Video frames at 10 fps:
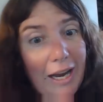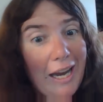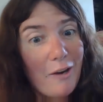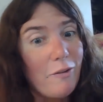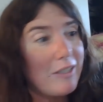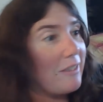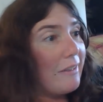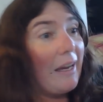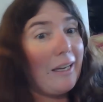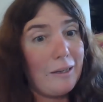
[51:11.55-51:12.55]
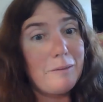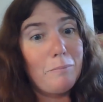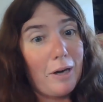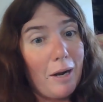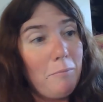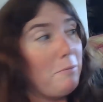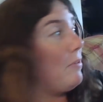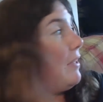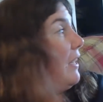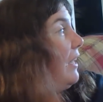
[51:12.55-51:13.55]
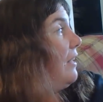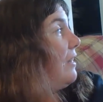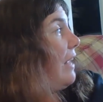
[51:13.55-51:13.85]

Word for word: He was like probably